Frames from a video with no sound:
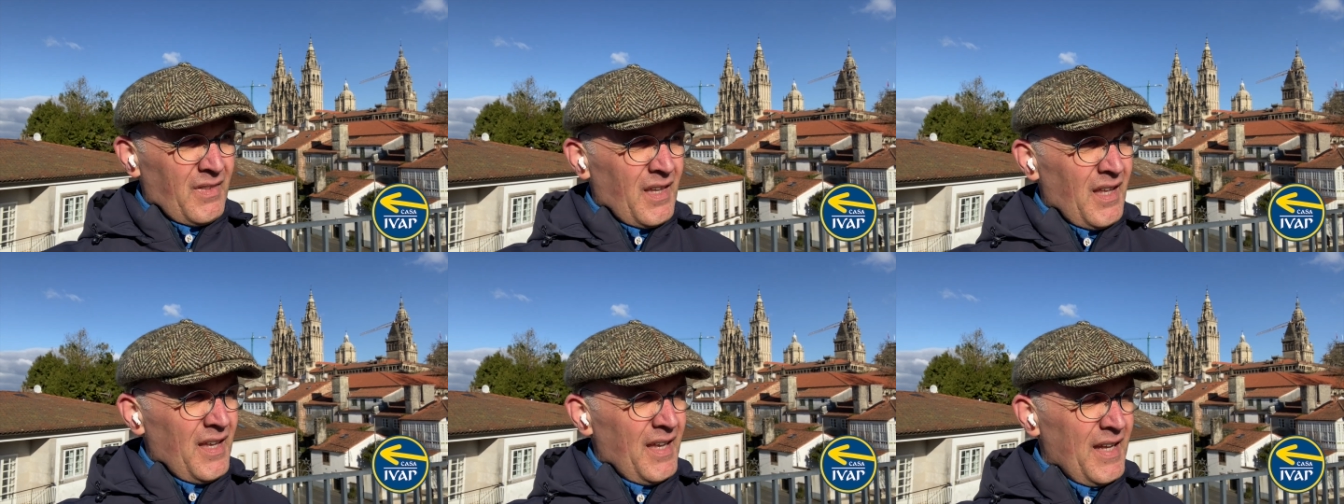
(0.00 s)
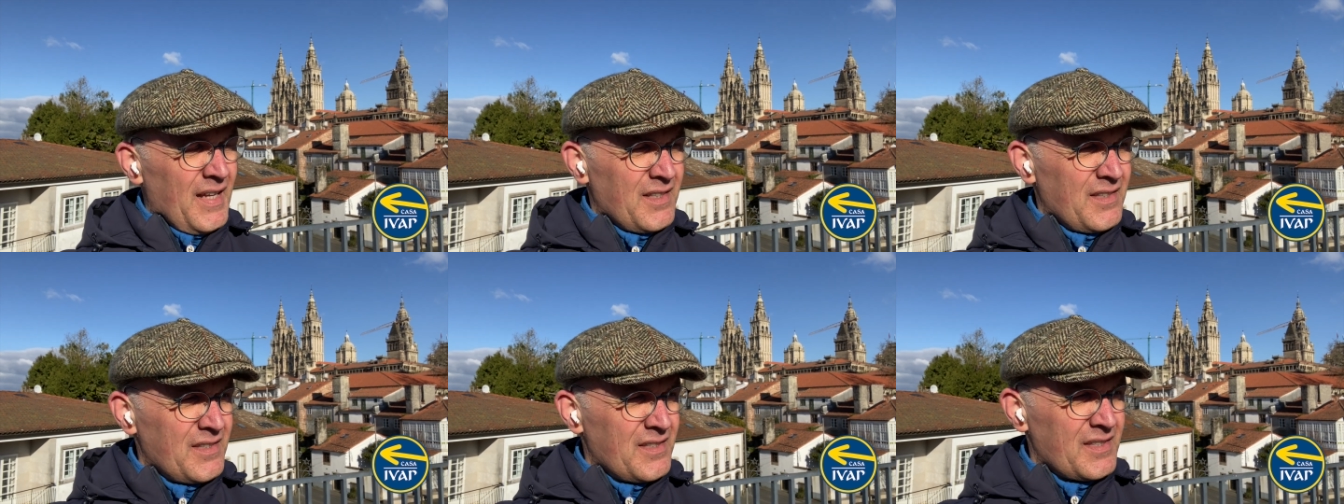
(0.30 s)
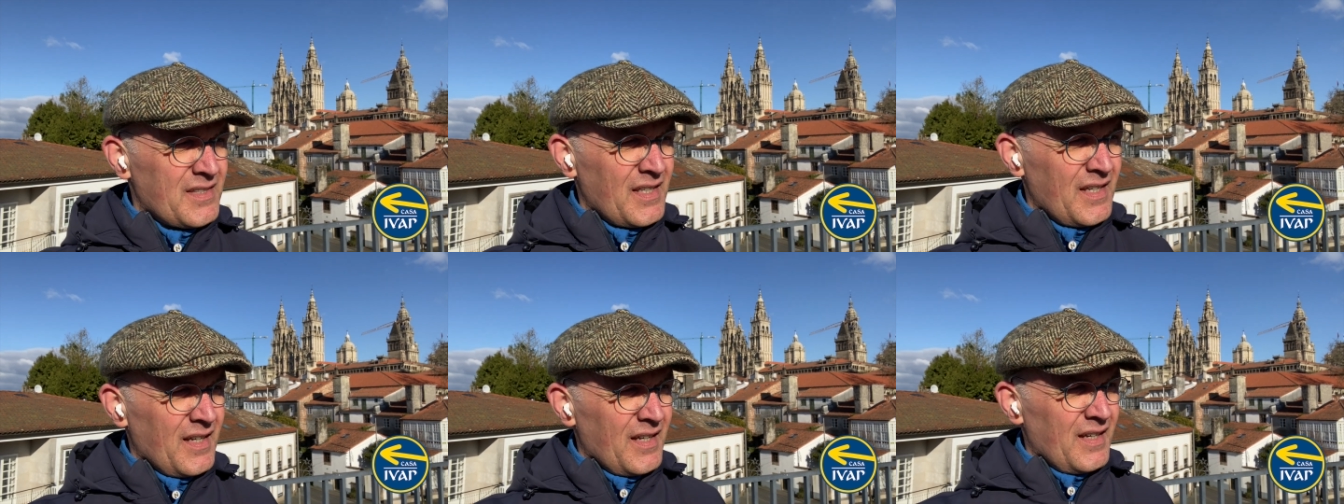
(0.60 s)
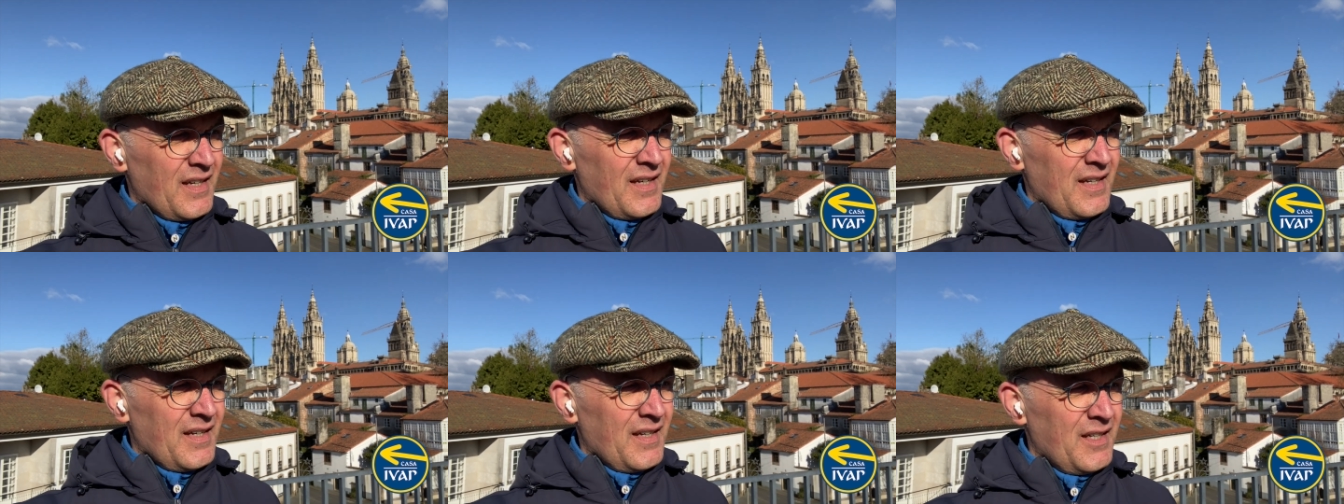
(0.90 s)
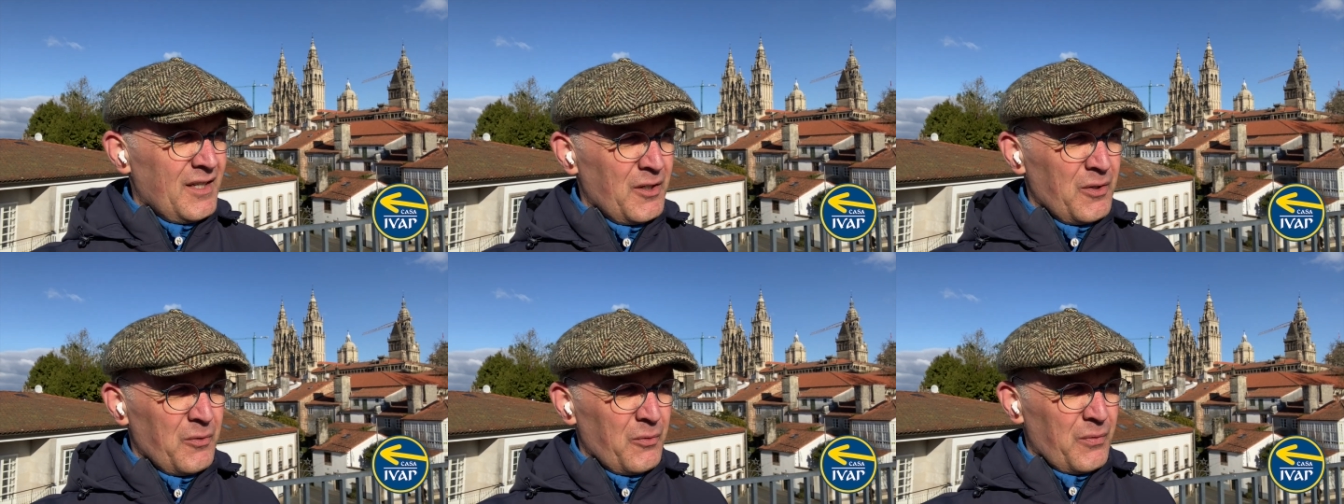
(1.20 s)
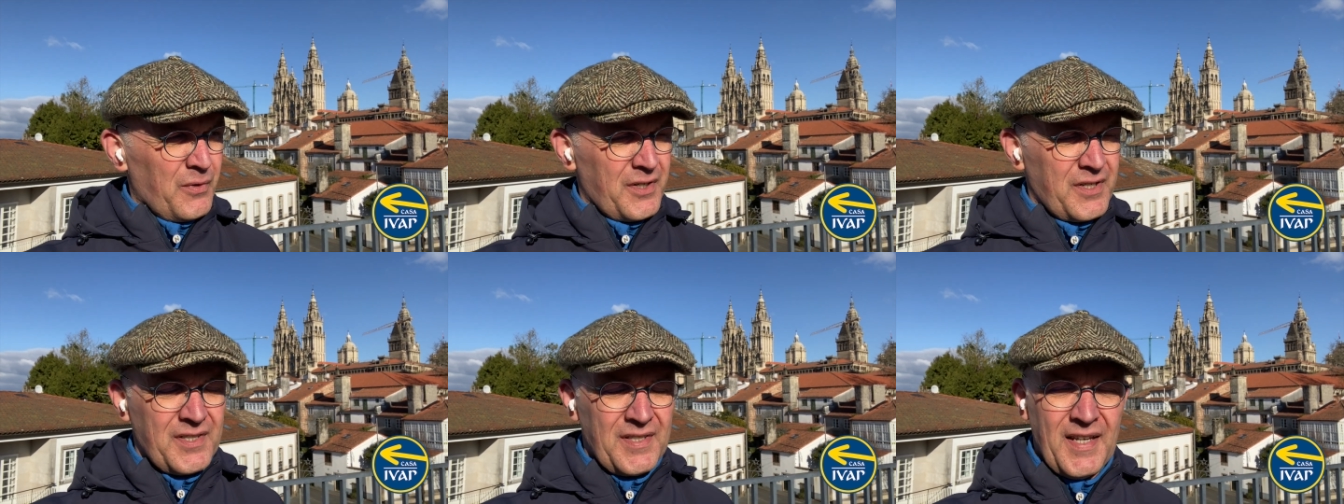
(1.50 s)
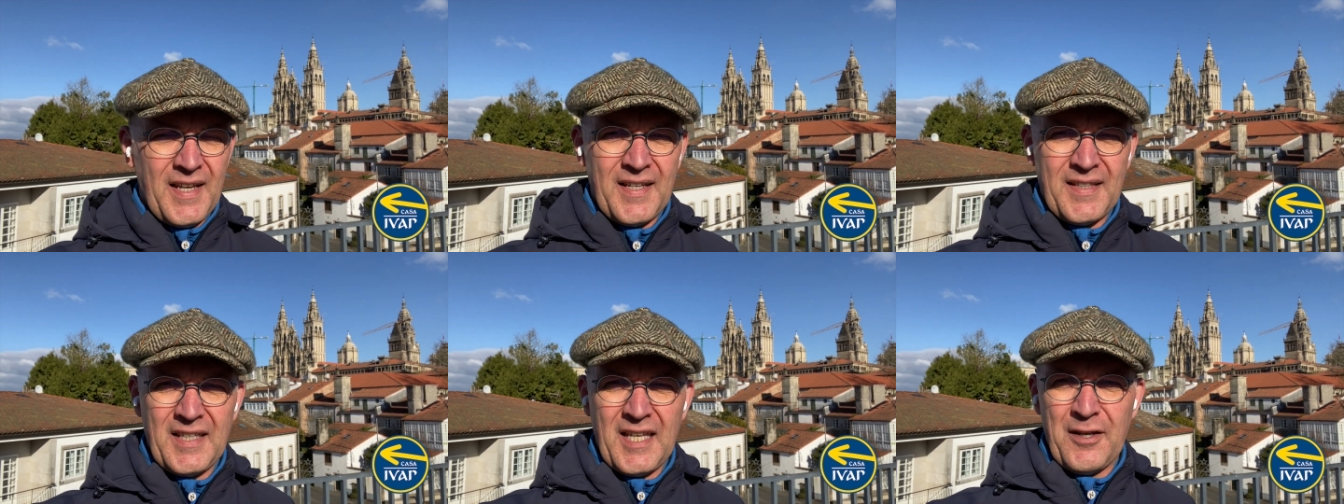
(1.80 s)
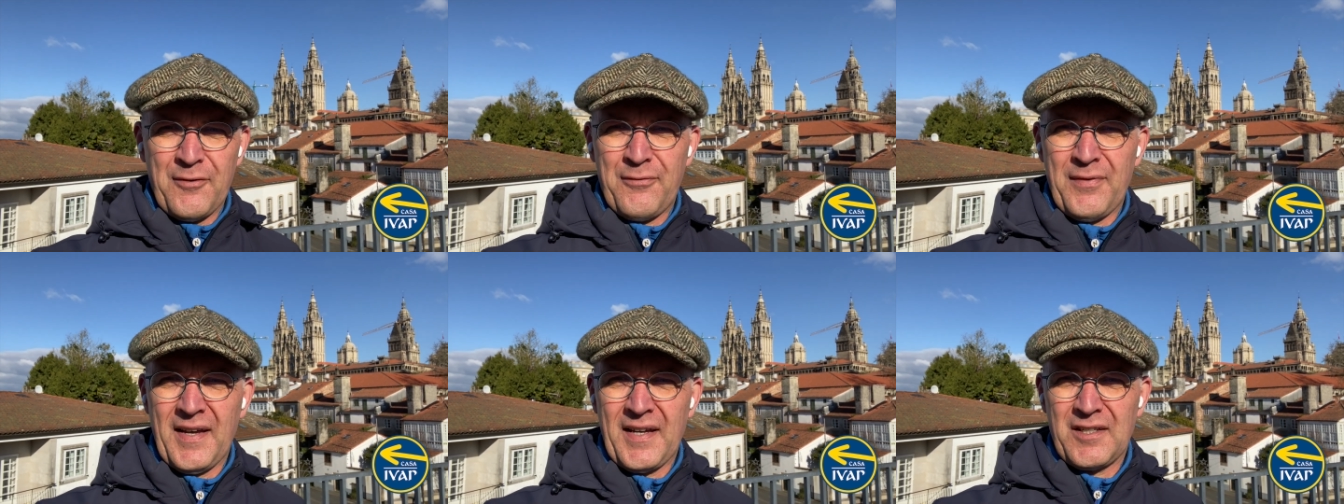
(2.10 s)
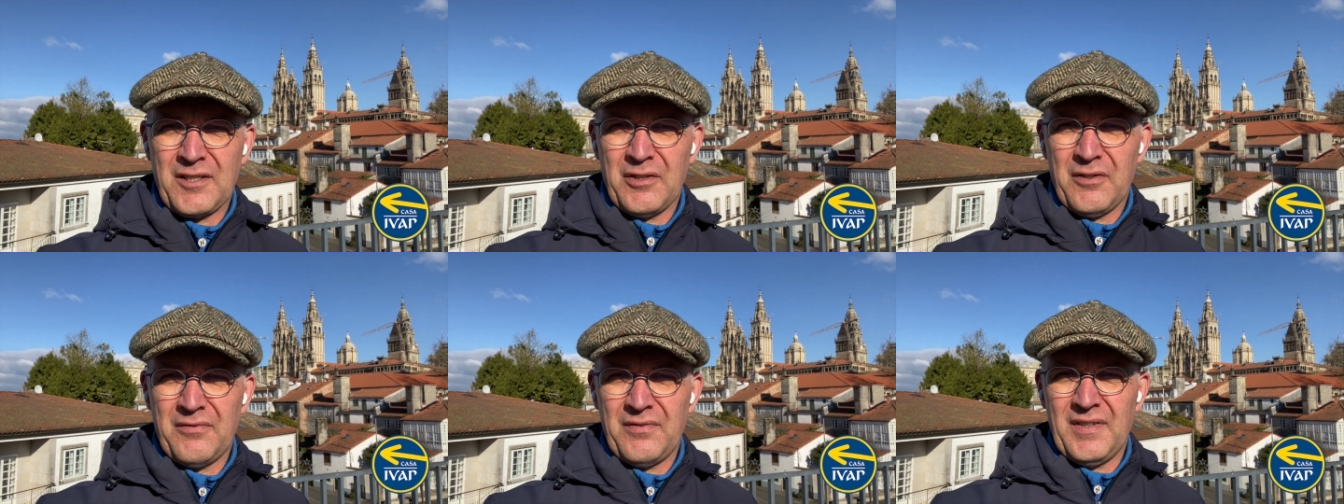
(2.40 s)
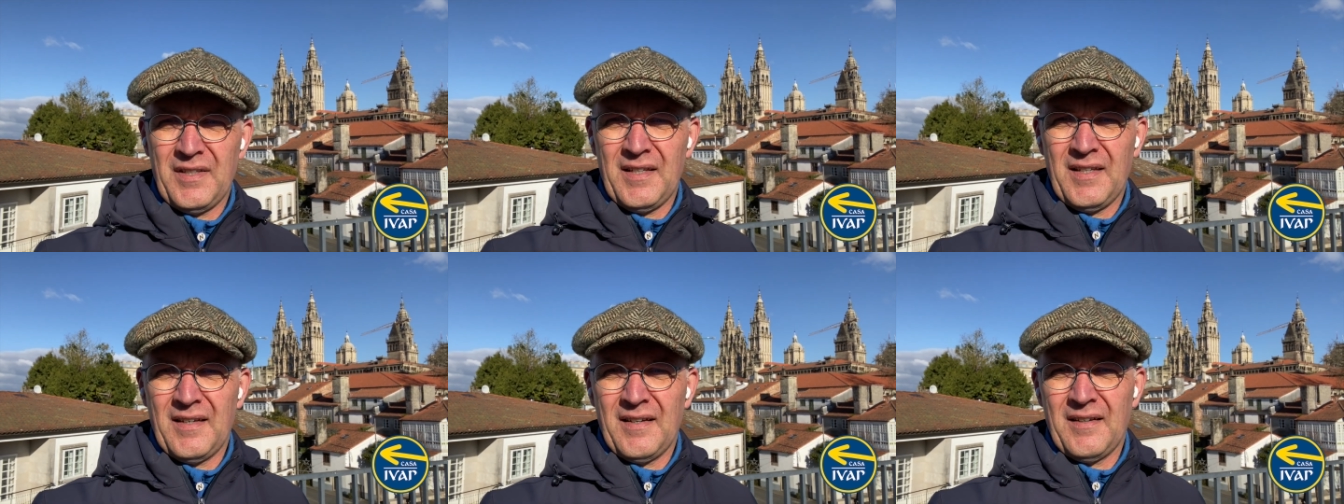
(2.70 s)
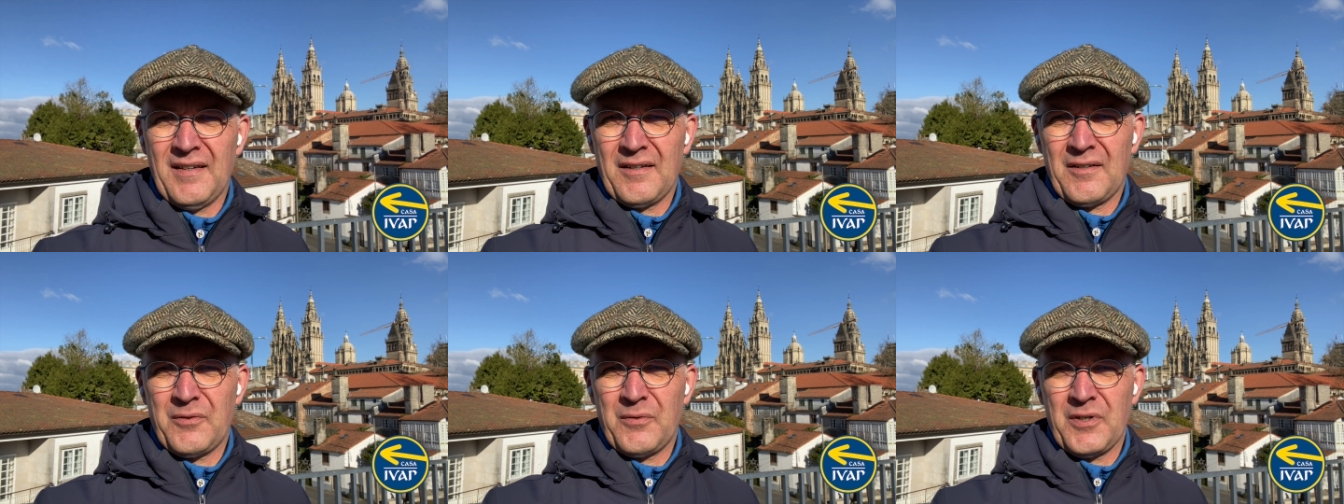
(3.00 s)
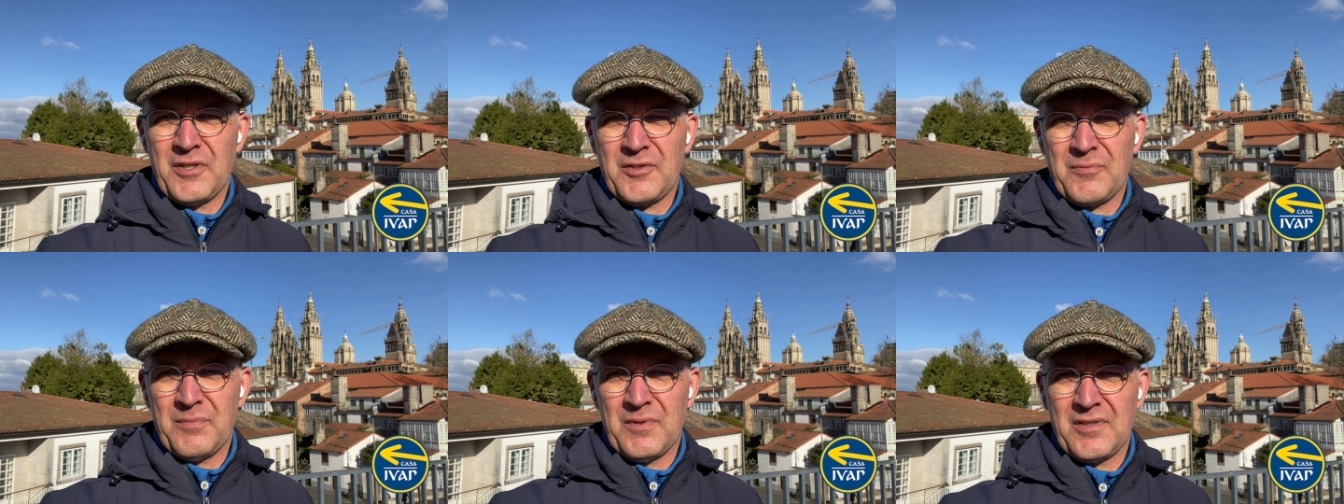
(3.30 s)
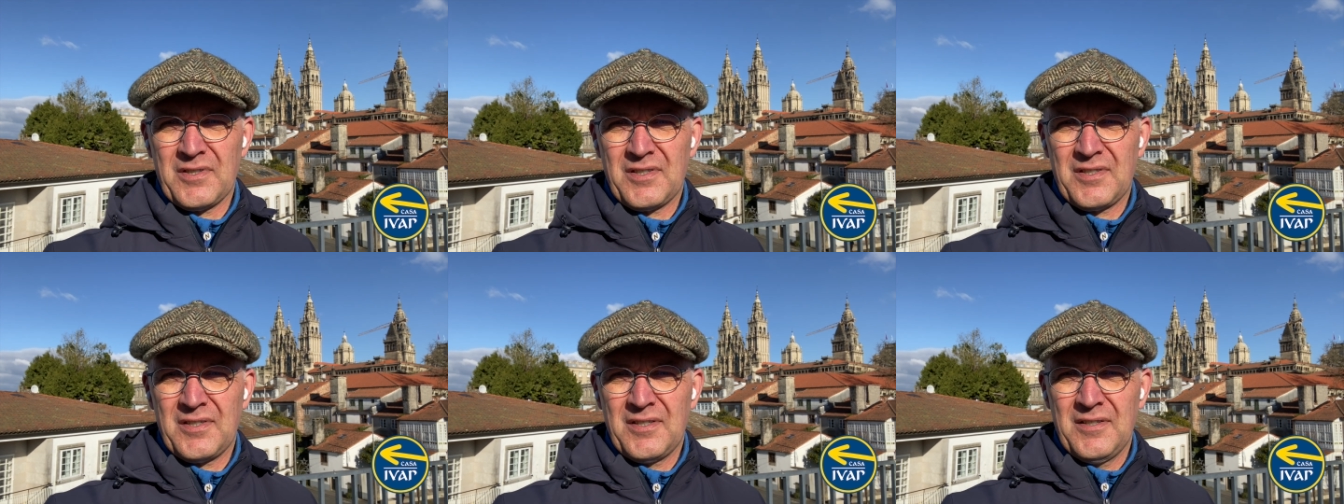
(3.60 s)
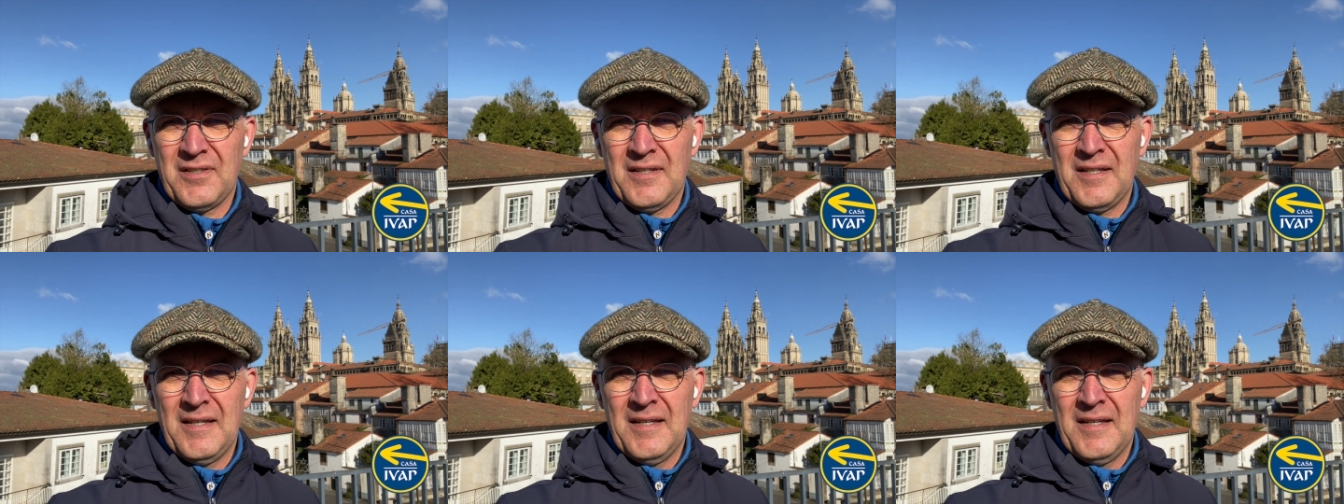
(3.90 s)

it's we're seeing the effect of the Christmas